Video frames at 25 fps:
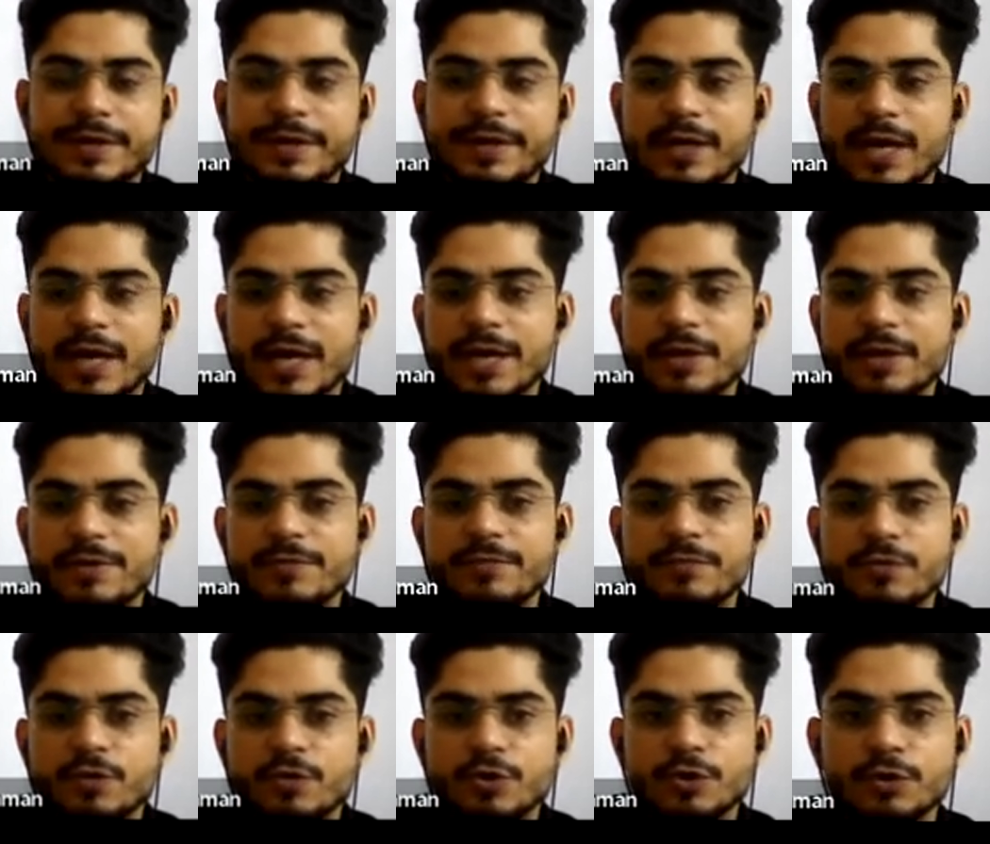
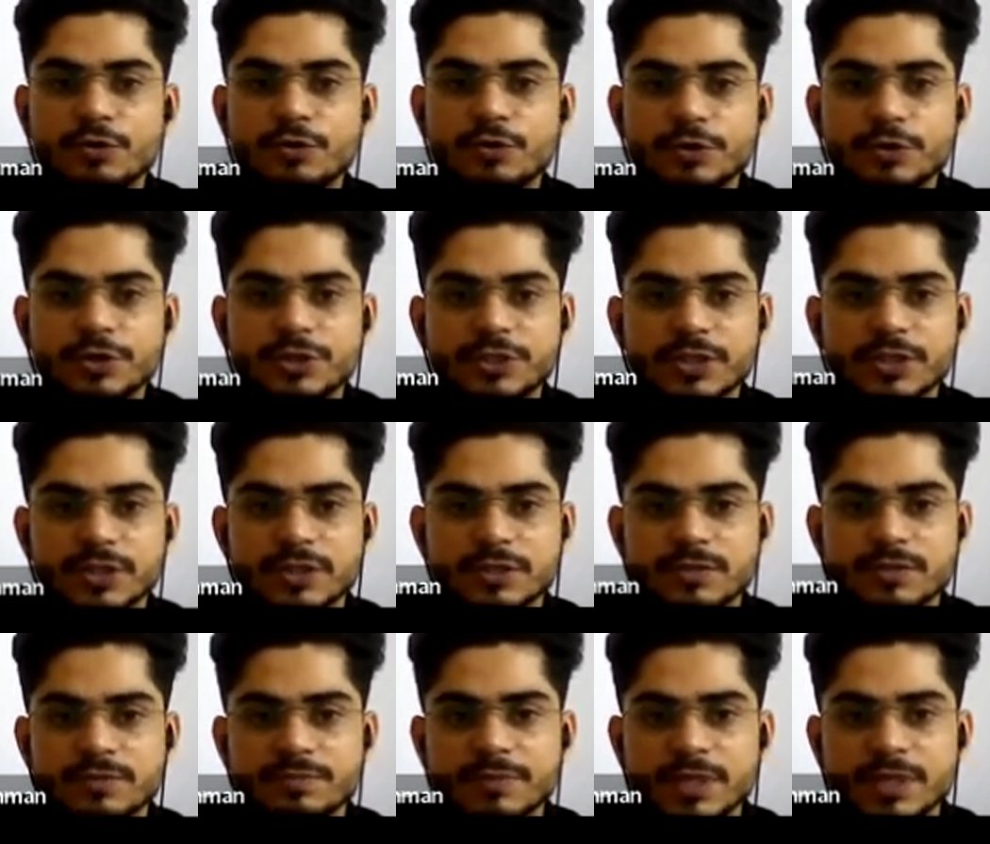Type 4 questions
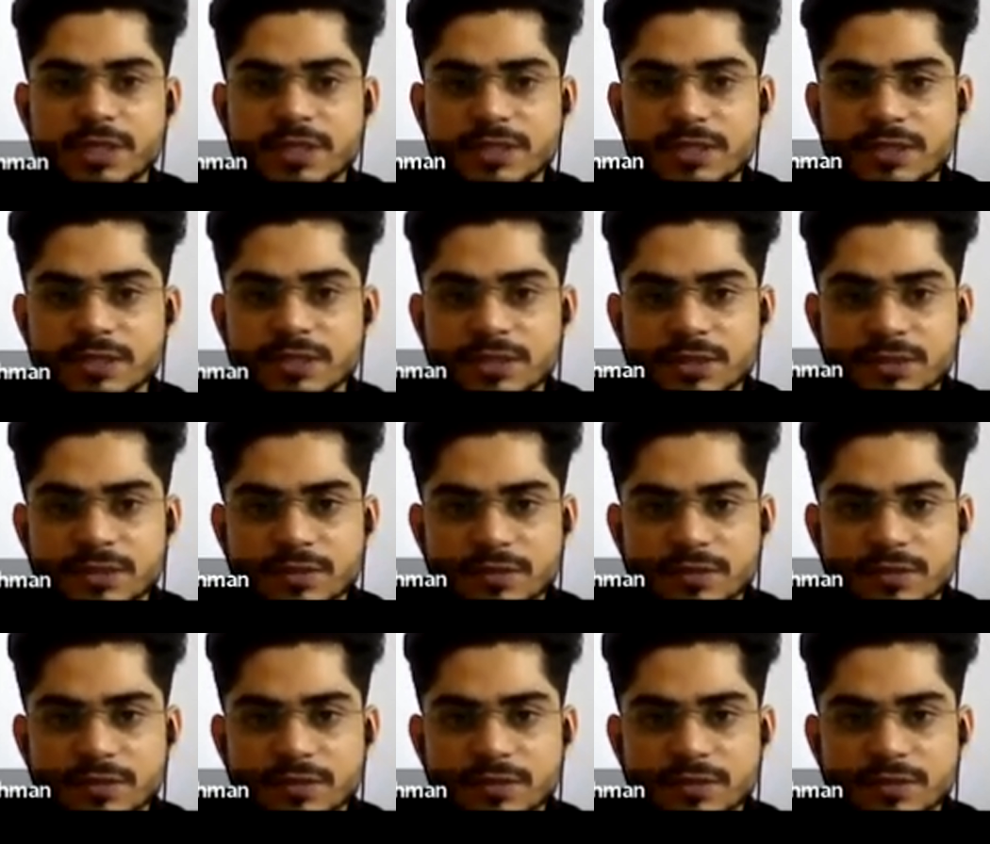means,